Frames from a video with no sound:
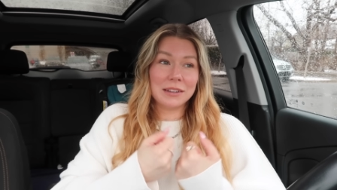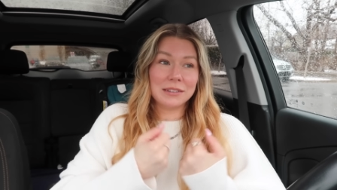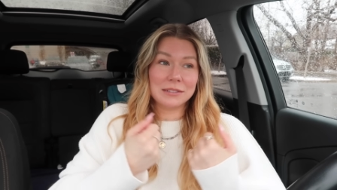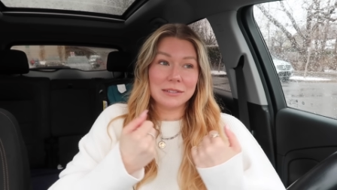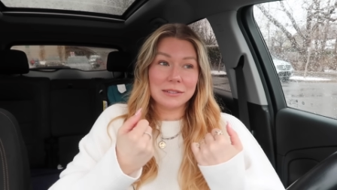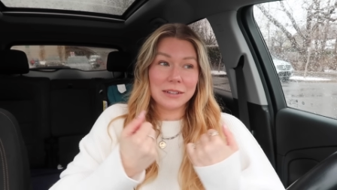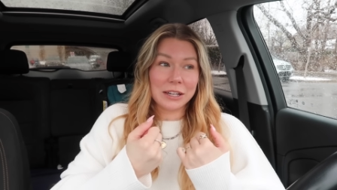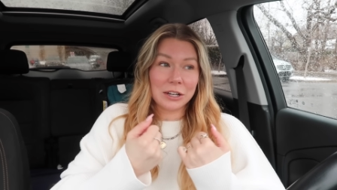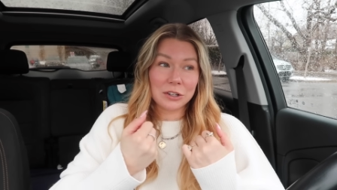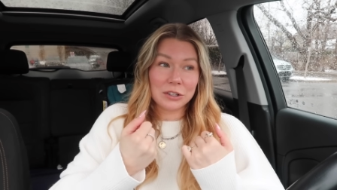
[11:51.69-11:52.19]

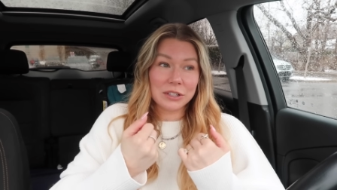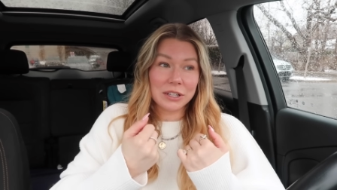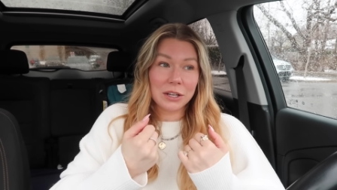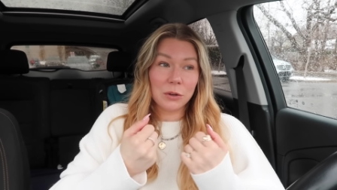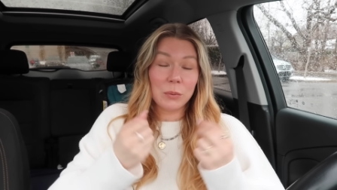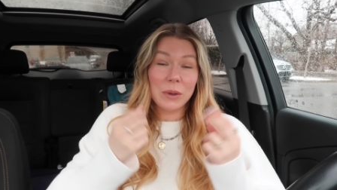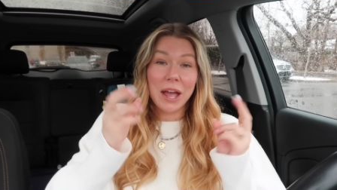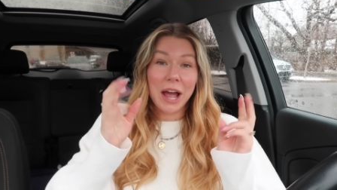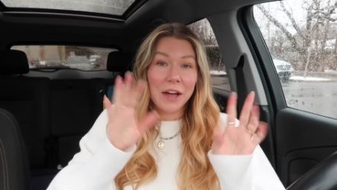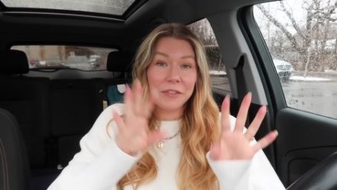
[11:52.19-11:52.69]

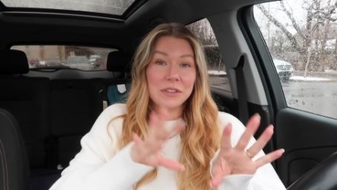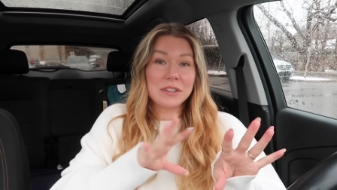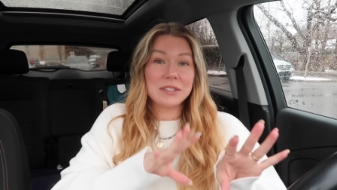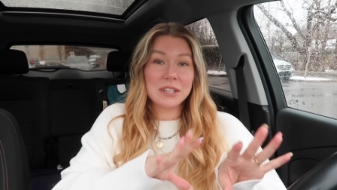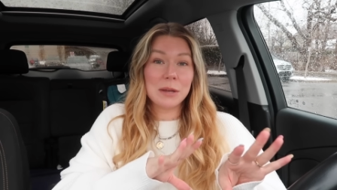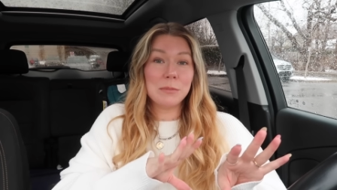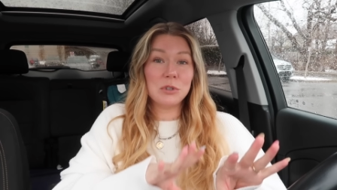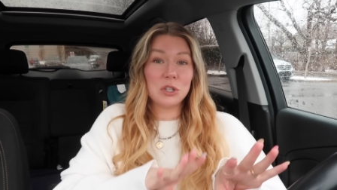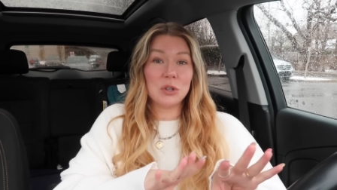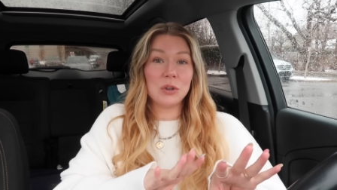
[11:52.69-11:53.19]
Literally, we had the
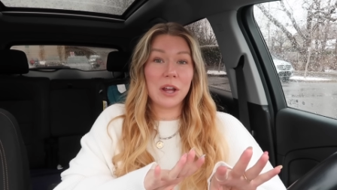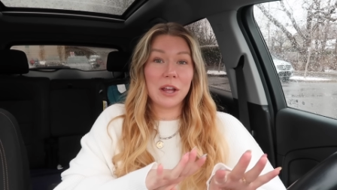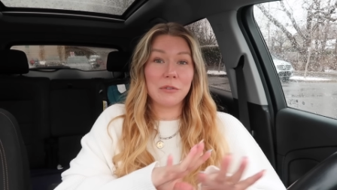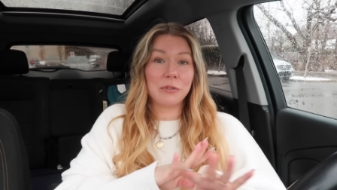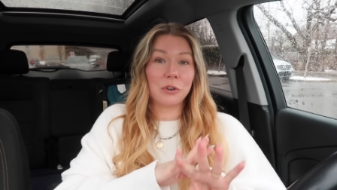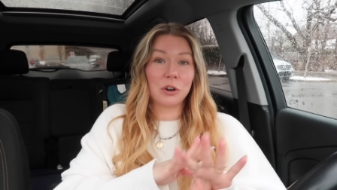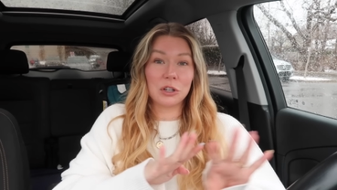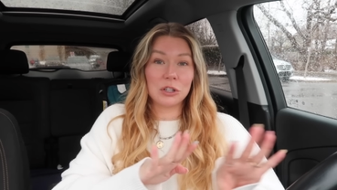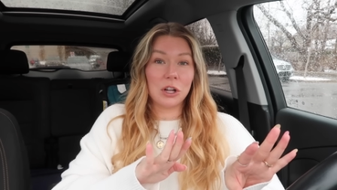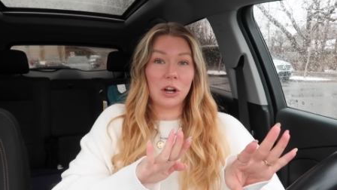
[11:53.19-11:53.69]
same due date
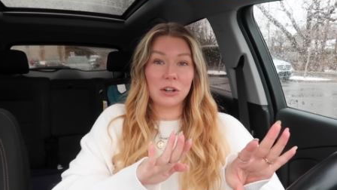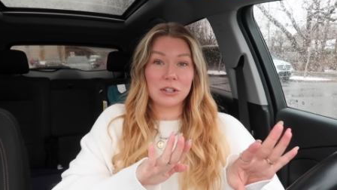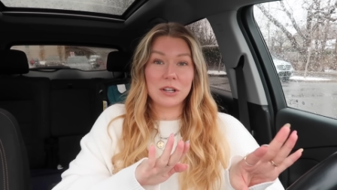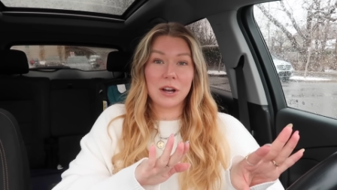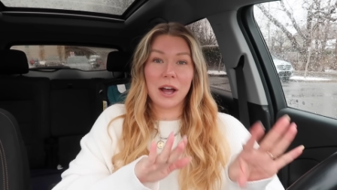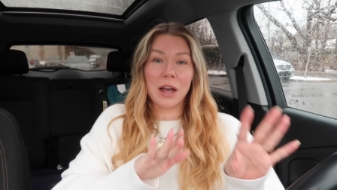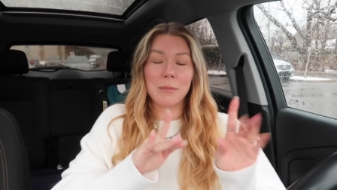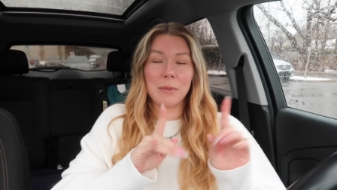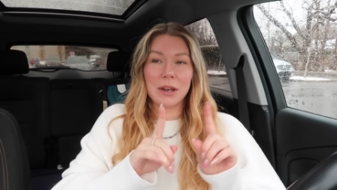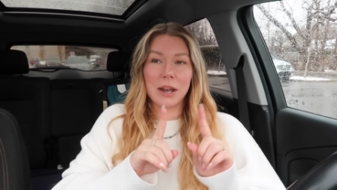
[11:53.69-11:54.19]
for a long
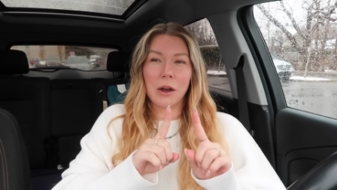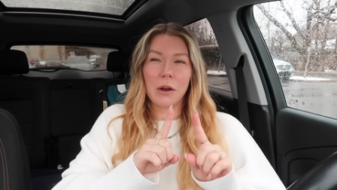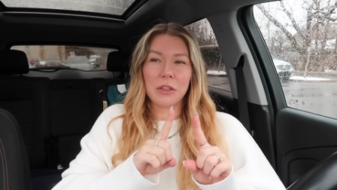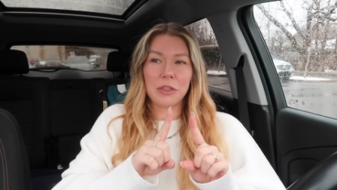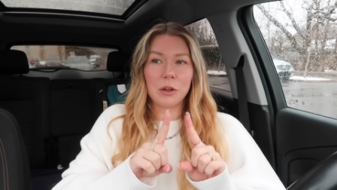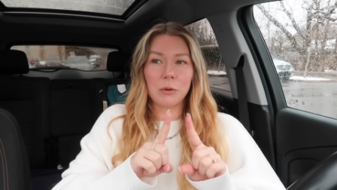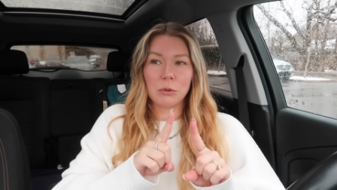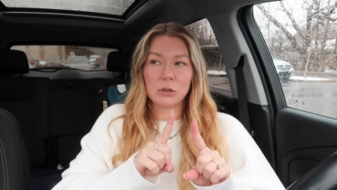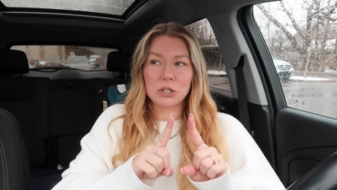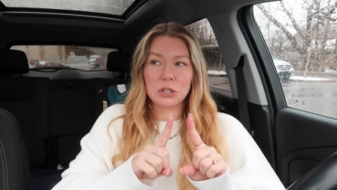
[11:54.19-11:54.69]
time, and now I
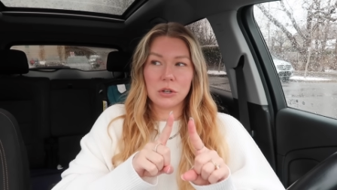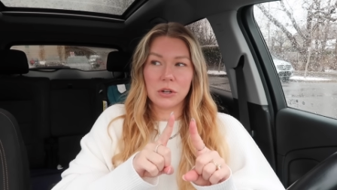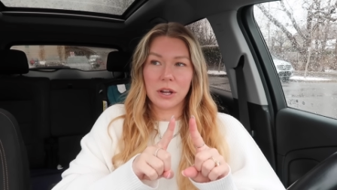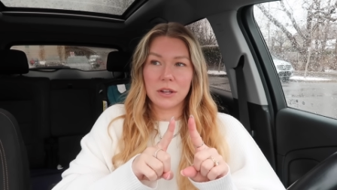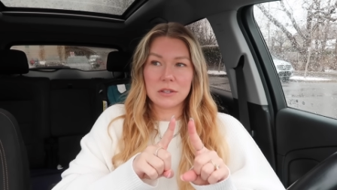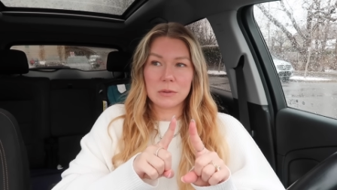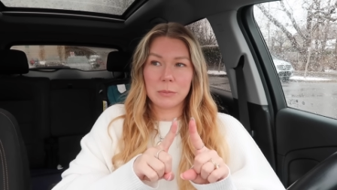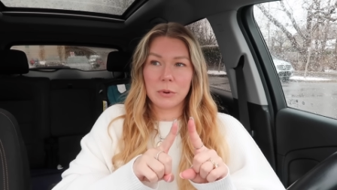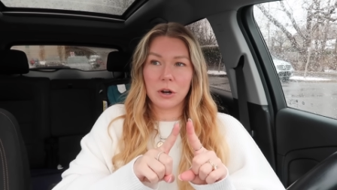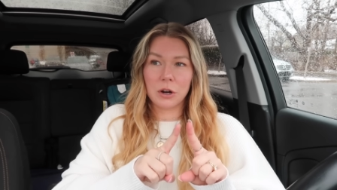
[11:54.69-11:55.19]
think we're two
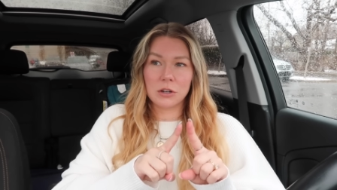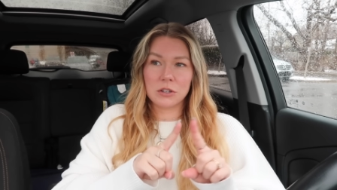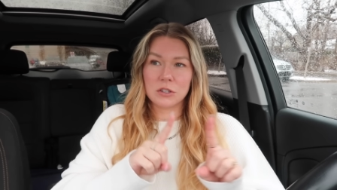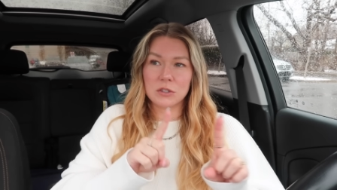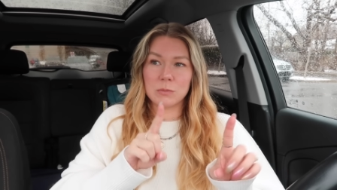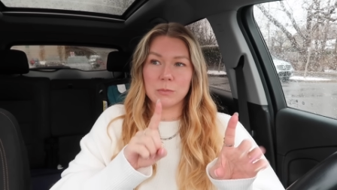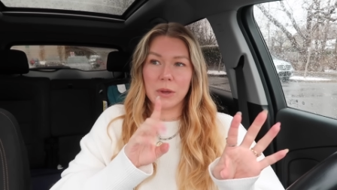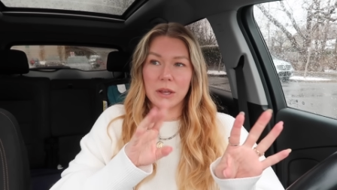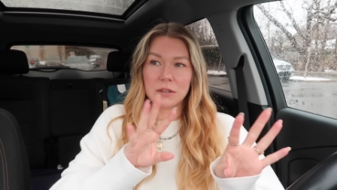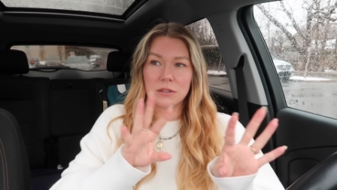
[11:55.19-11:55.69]
days apart
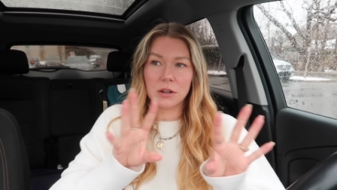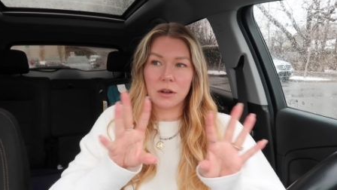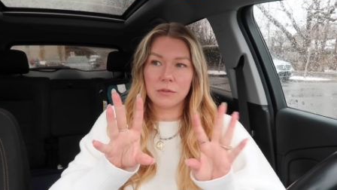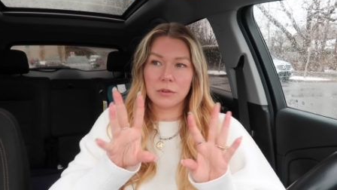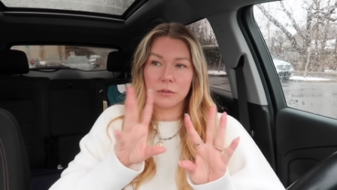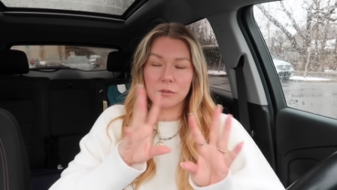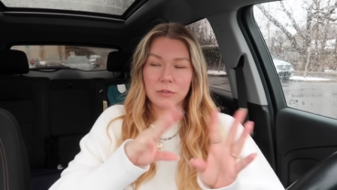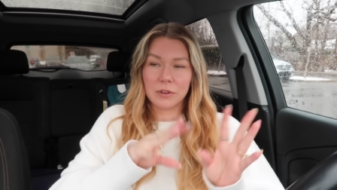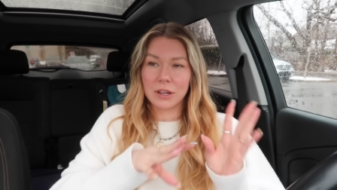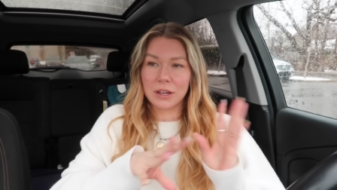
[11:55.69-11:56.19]
just based off
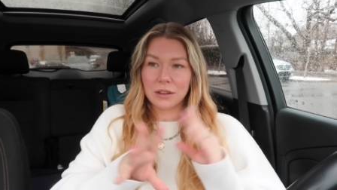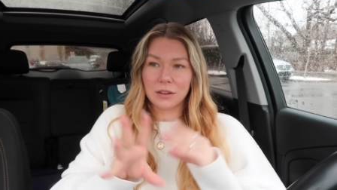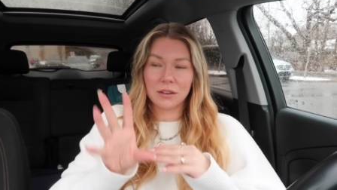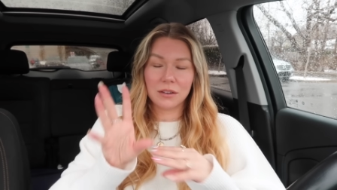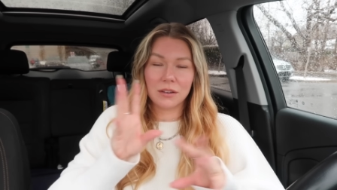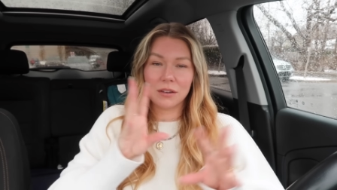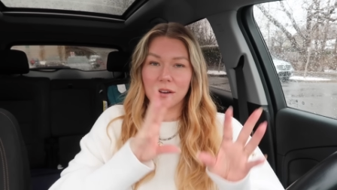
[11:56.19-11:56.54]
of like